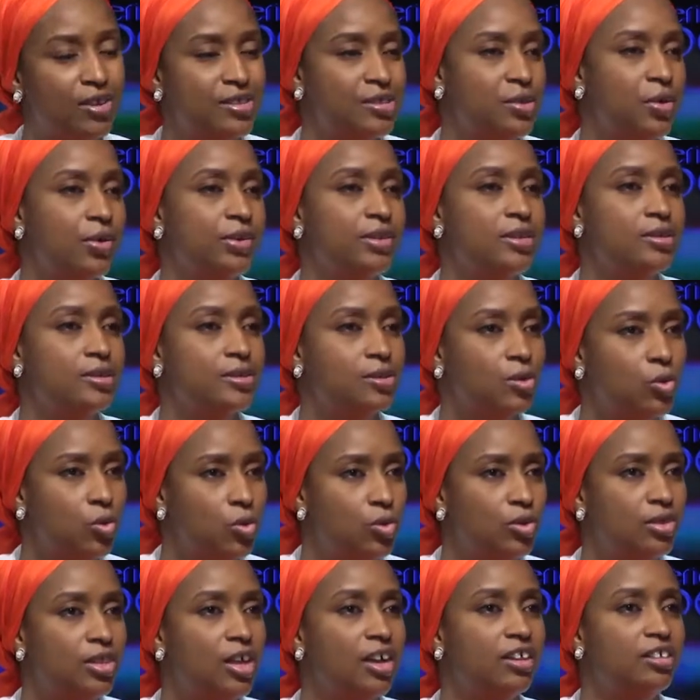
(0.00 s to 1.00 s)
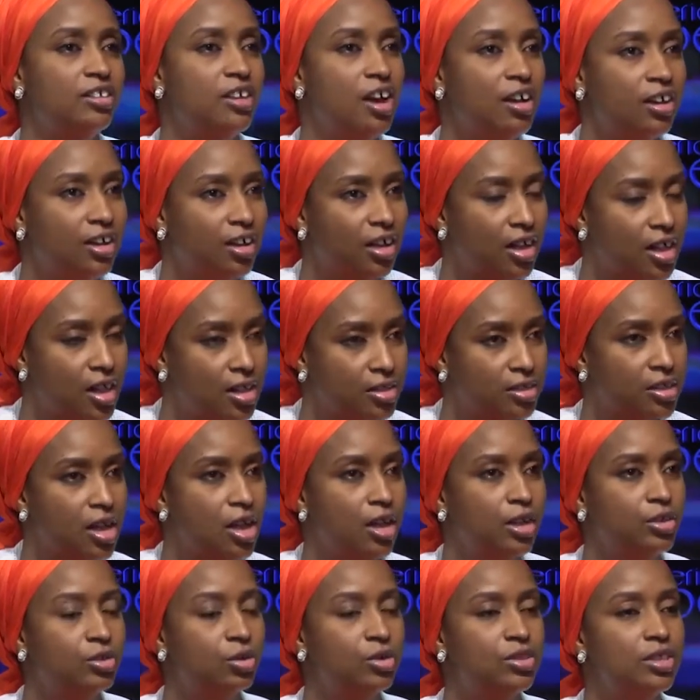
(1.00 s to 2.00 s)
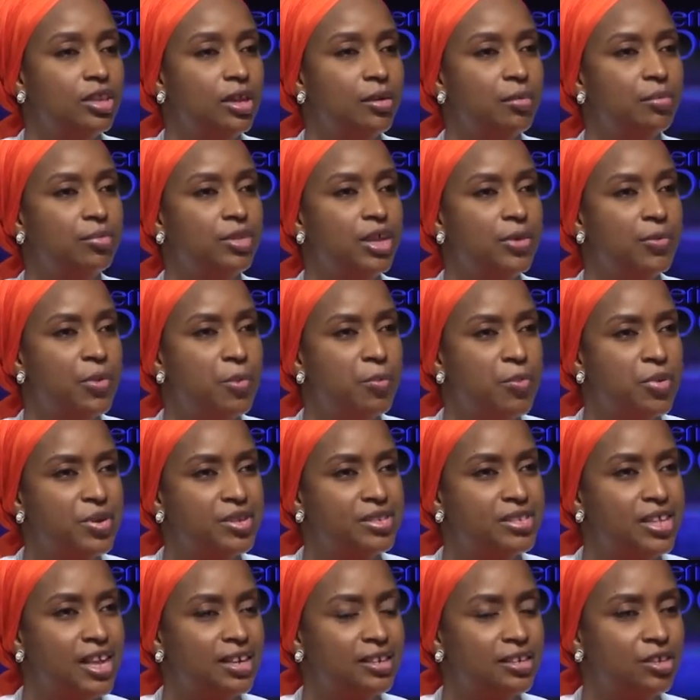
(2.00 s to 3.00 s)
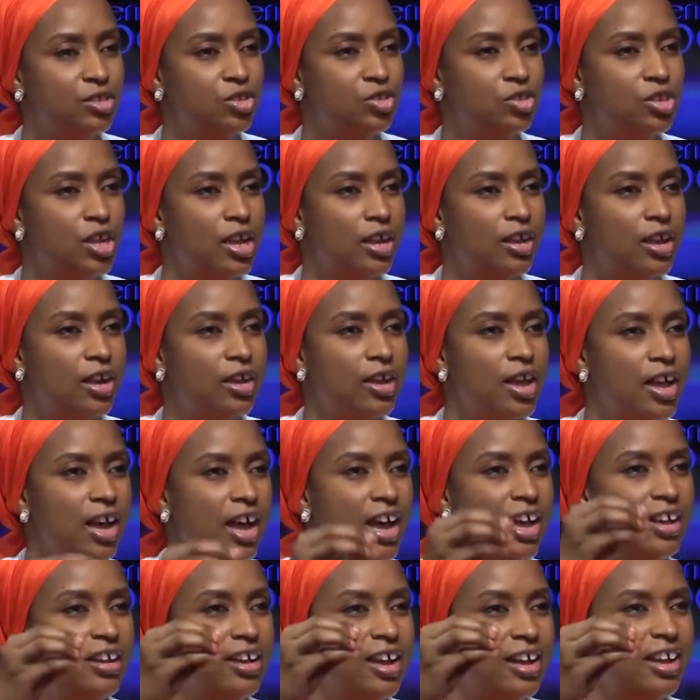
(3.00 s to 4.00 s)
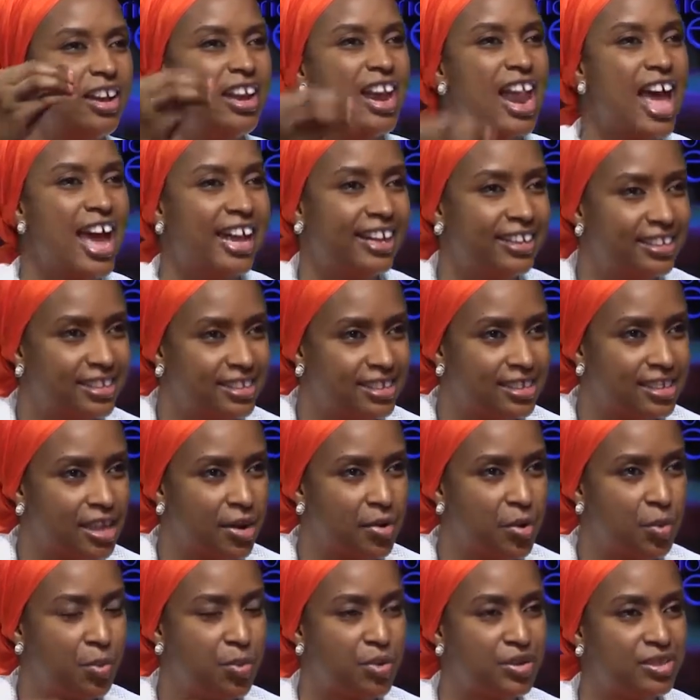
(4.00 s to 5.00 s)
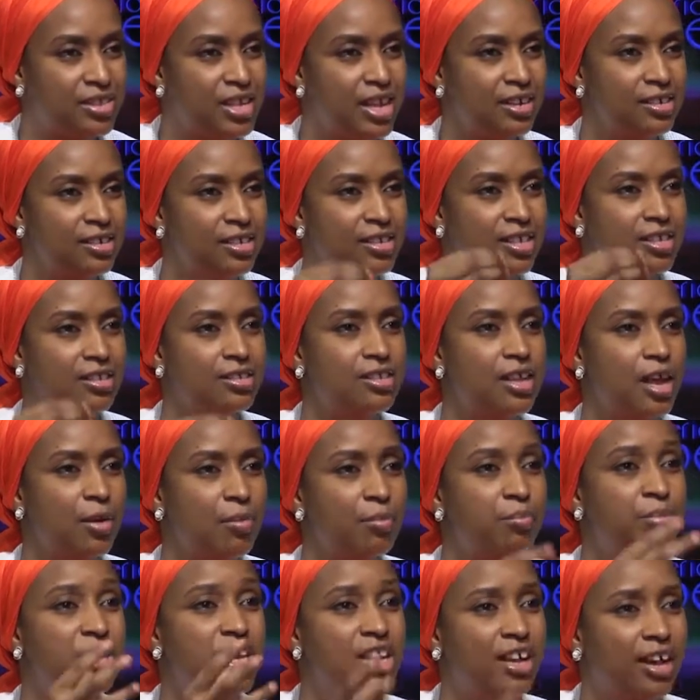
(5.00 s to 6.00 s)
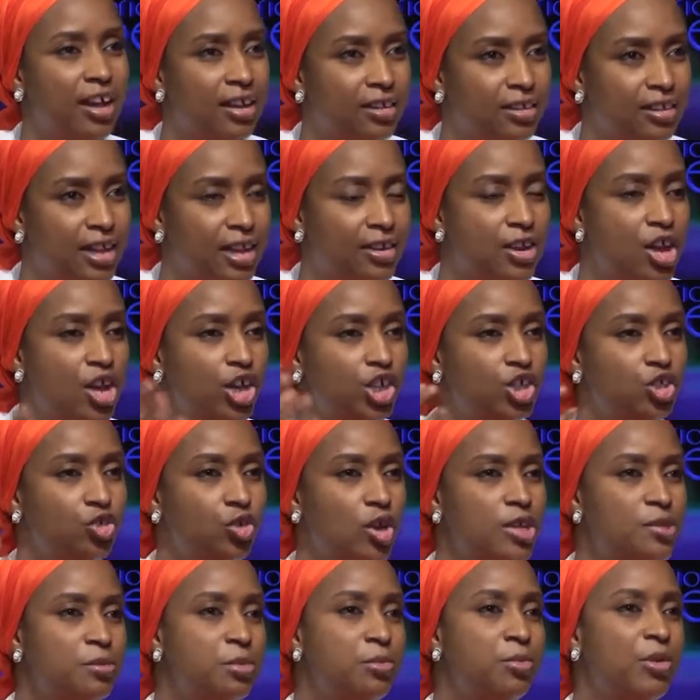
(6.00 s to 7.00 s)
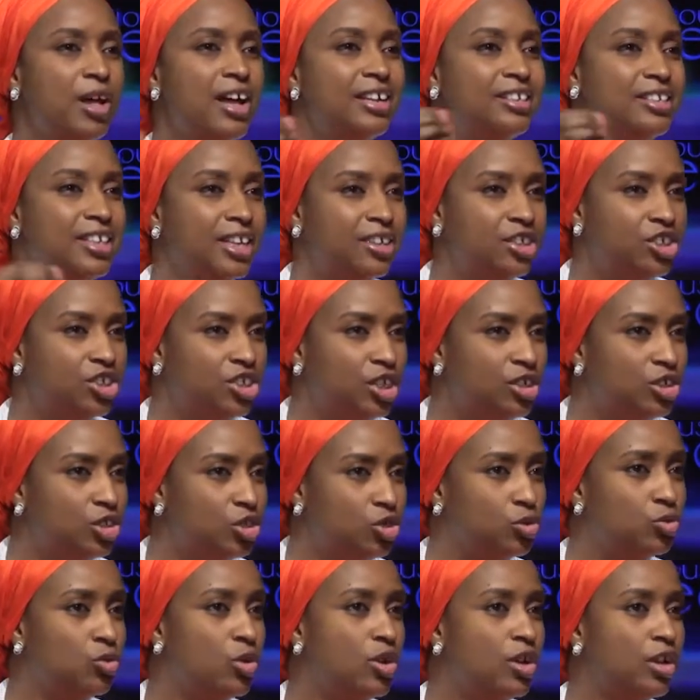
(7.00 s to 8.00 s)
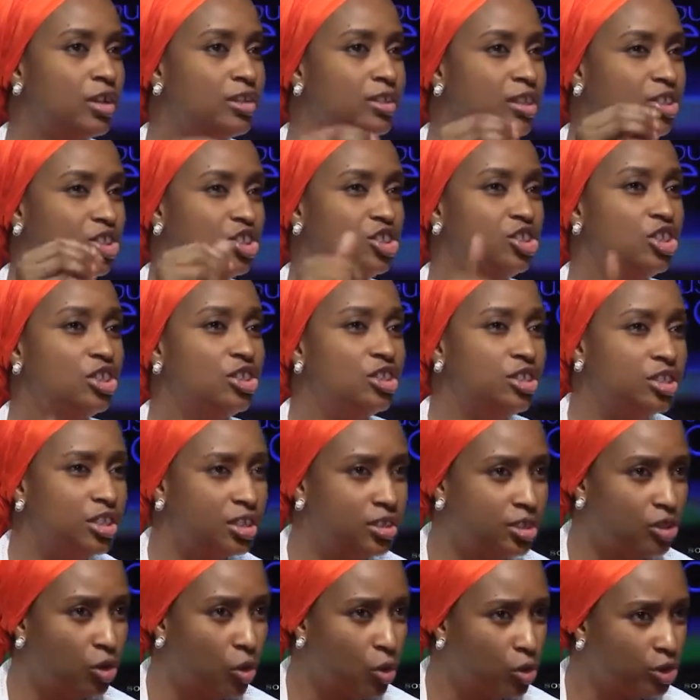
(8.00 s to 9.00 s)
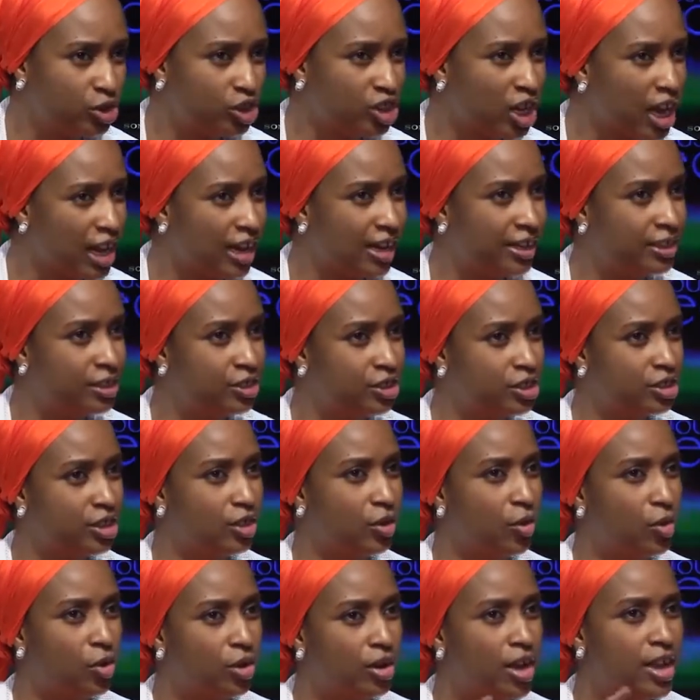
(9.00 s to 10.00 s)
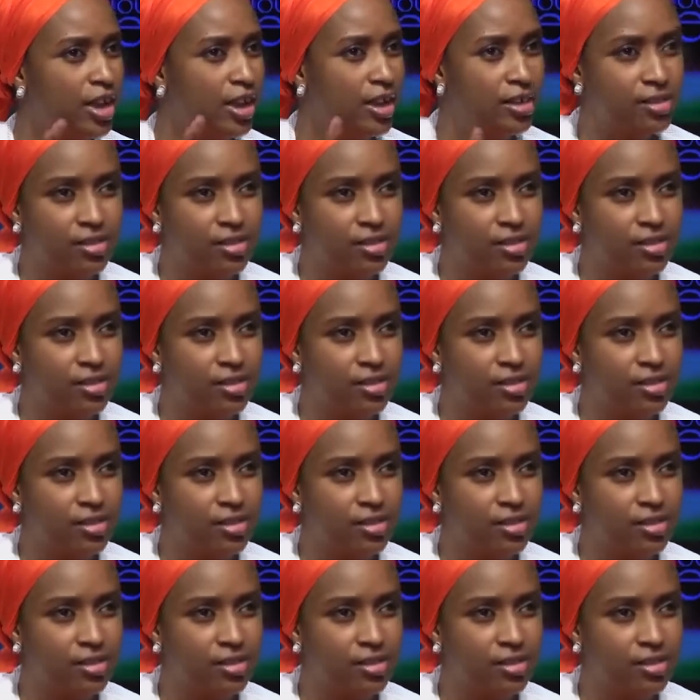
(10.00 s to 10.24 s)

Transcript: because they're in a school, they're young girls. So they represent a light. They represent this beacon that draws people's attention to the whole challenge, the whole